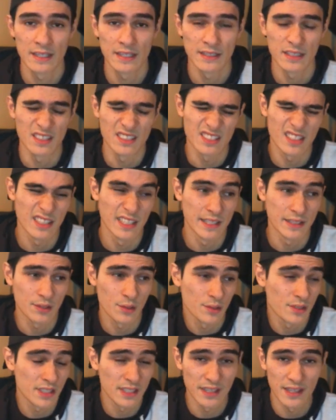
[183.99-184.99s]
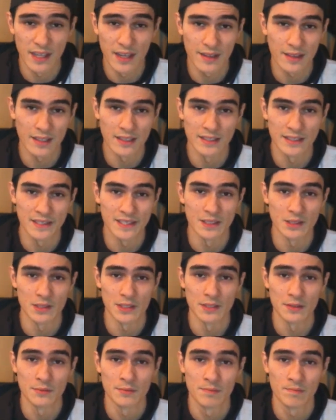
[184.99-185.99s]
there's little to nothing you can
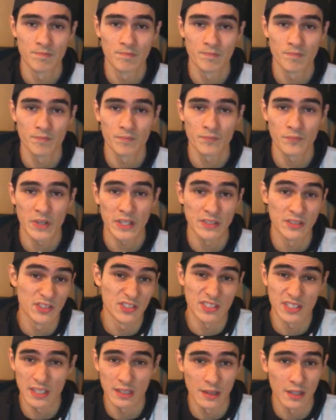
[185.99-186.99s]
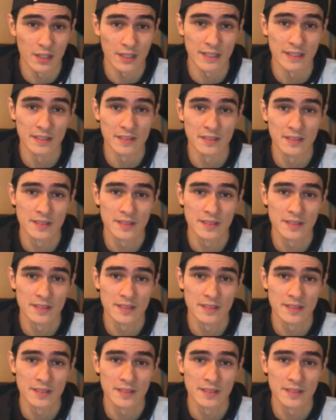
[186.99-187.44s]
do. And you're just unlucky.